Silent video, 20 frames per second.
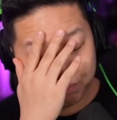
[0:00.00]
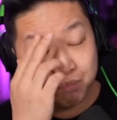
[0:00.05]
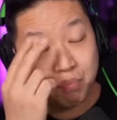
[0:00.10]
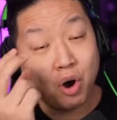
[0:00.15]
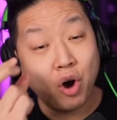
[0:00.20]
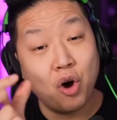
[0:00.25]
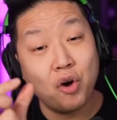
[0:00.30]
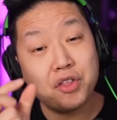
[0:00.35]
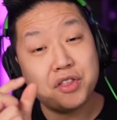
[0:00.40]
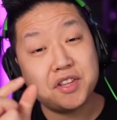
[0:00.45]

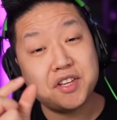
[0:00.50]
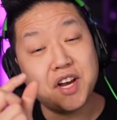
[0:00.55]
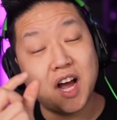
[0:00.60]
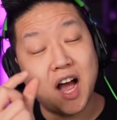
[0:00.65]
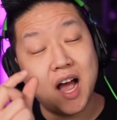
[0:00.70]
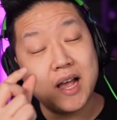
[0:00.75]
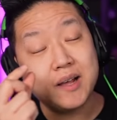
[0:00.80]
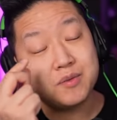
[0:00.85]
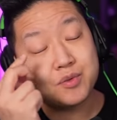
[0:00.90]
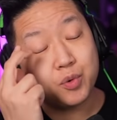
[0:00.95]
Both
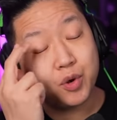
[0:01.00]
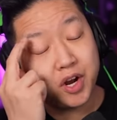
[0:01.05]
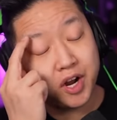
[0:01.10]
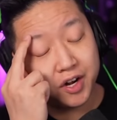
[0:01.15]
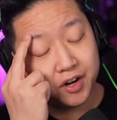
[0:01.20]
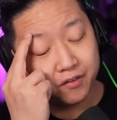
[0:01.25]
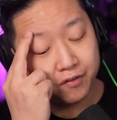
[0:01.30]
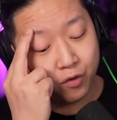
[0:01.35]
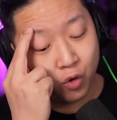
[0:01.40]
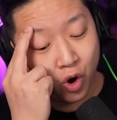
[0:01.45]
times we could
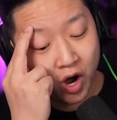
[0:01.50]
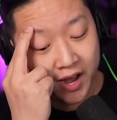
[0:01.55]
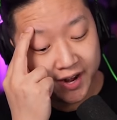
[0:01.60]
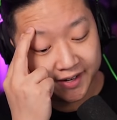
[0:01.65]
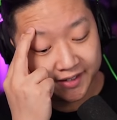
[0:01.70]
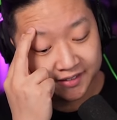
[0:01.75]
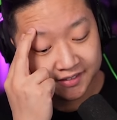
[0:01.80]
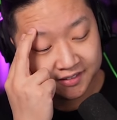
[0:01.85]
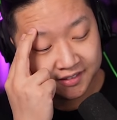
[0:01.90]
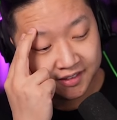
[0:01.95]
have
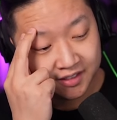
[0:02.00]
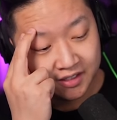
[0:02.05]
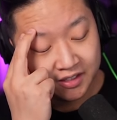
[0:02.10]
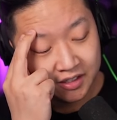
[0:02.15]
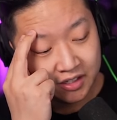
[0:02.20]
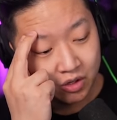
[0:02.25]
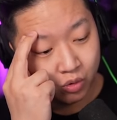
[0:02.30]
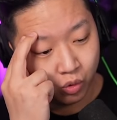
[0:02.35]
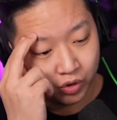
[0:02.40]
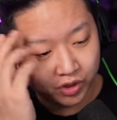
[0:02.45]
won
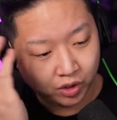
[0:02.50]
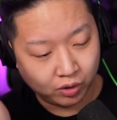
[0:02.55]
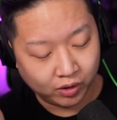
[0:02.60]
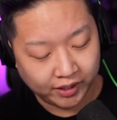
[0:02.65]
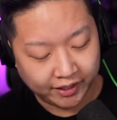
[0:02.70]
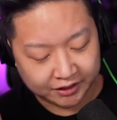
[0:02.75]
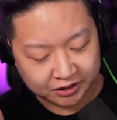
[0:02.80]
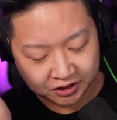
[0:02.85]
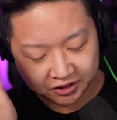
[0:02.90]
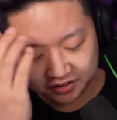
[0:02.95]
with the
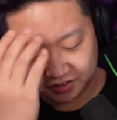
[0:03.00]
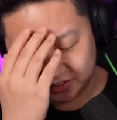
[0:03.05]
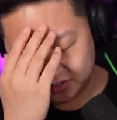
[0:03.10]
glitch.